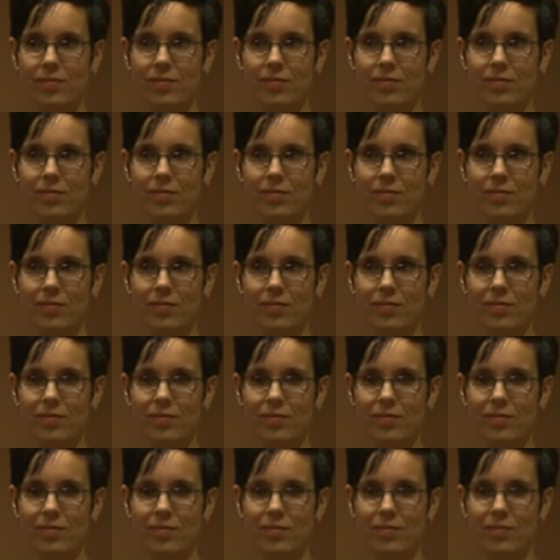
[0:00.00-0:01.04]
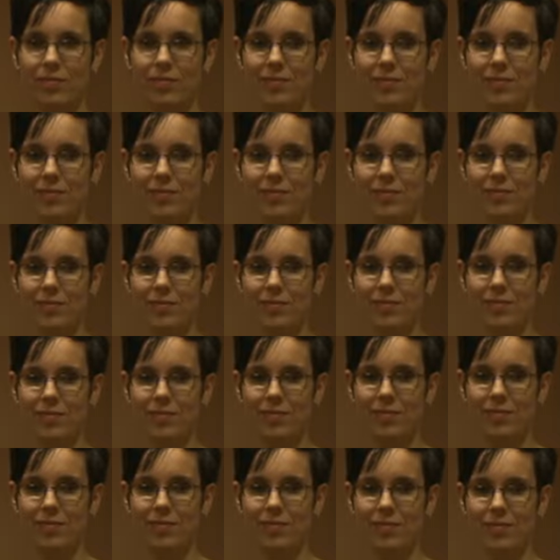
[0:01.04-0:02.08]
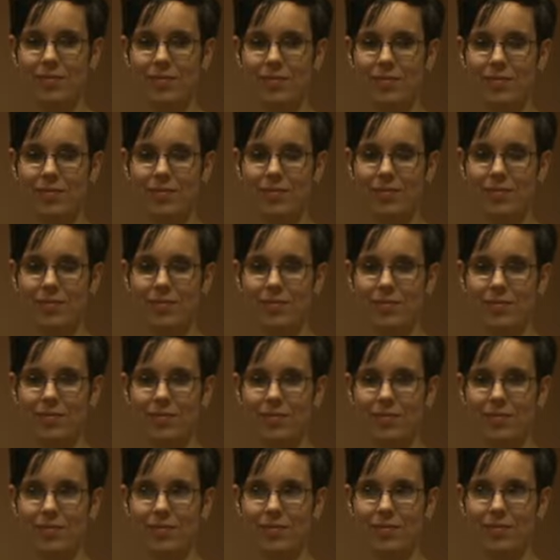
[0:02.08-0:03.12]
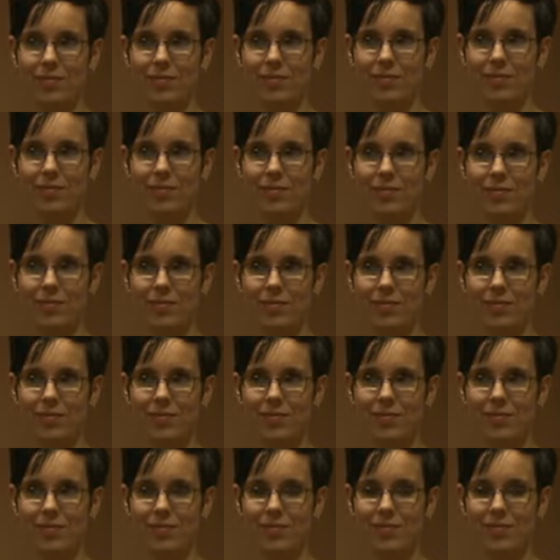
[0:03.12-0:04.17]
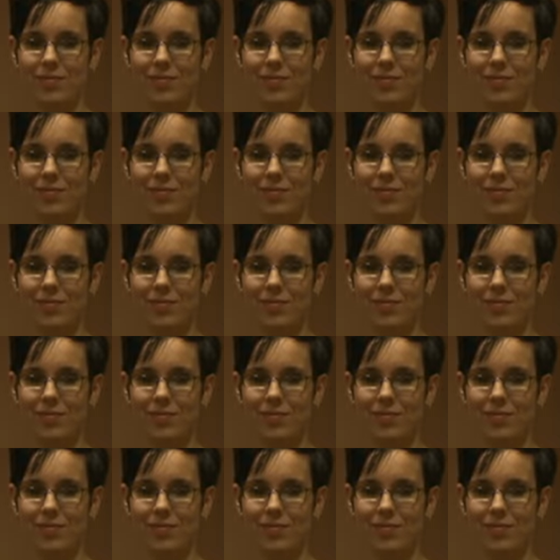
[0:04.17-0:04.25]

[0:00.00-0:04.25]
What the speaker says: (not speaking)